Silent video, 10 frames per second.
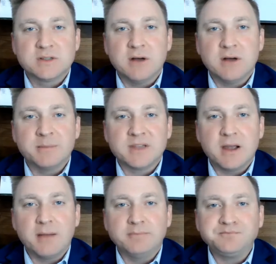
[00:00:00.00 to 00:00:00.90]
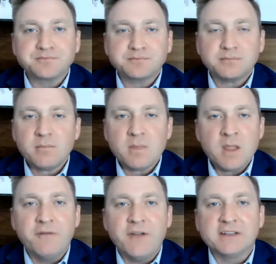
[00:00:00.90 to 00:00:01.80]
the lump sum,
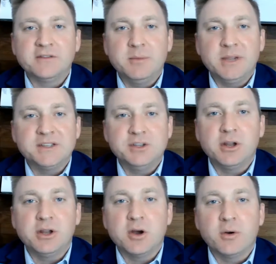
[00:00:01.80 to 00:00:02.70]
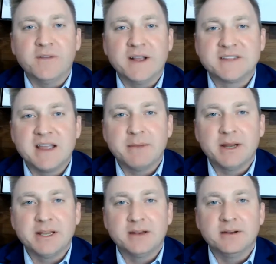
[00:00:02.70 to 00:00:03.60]
effectively because you could go invest that
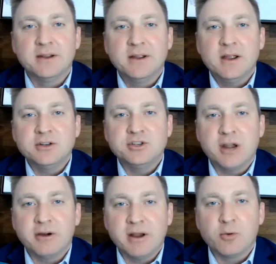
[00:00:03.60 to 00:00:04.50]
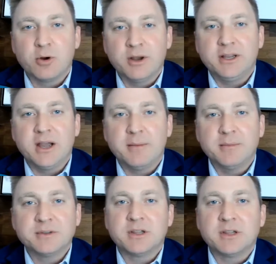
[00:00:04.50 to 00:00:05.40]
money and generate more
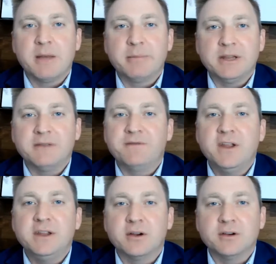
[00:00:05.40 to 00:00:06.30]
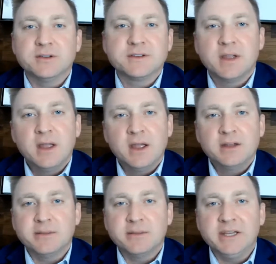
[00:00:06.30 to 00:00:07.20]
income. So the company figures
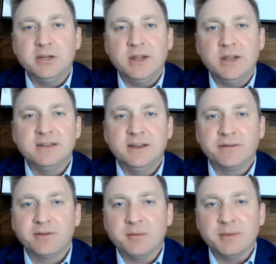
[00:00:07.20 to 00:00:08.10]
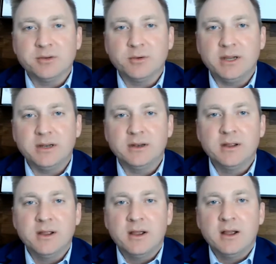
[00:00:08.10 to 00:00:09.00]
to make you indifferent between
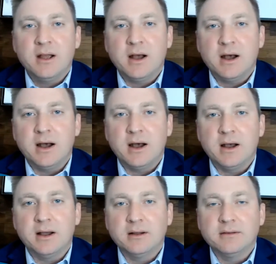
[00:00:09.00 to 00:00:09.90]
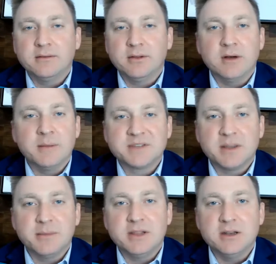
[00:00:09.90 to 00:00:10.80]
the lump
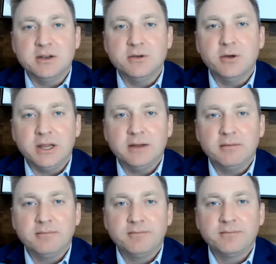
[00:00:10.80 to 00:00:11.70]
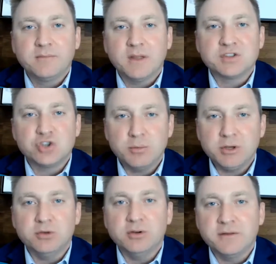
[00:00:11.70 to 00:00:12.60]
sum and the annuity, assuming
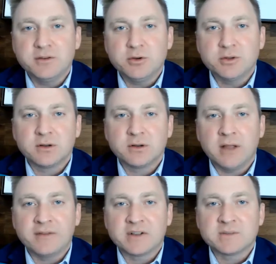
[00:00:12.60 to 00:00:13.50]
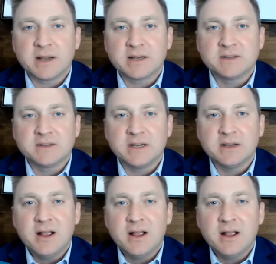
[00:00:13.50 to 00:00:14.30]
you live to a certain life expectancy.